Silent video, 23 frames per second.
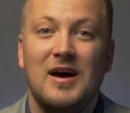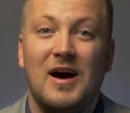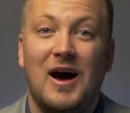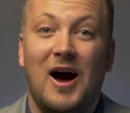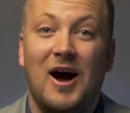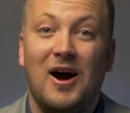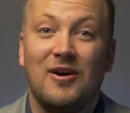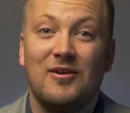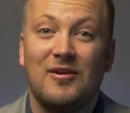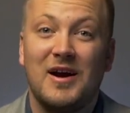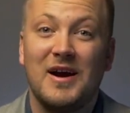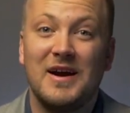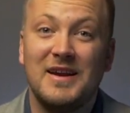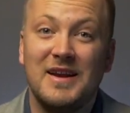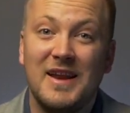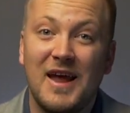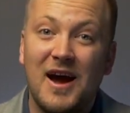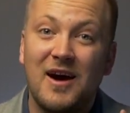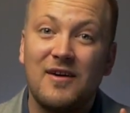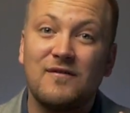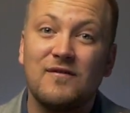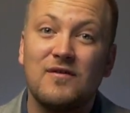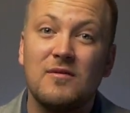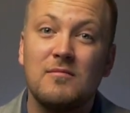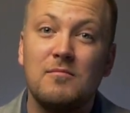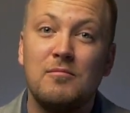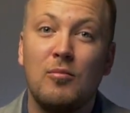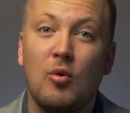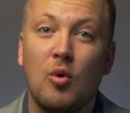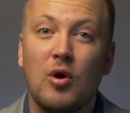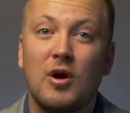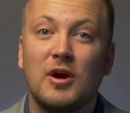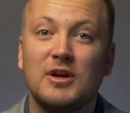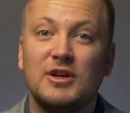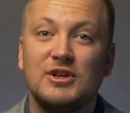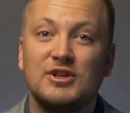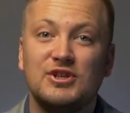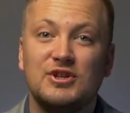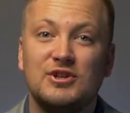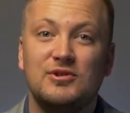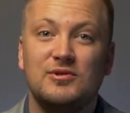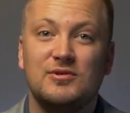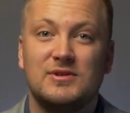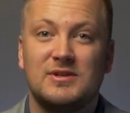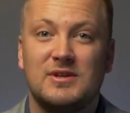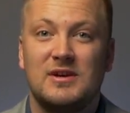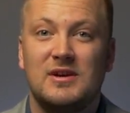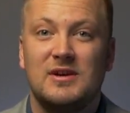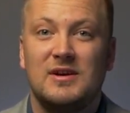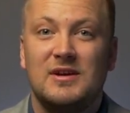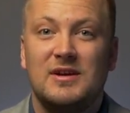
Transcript: All right, now for mortgage news.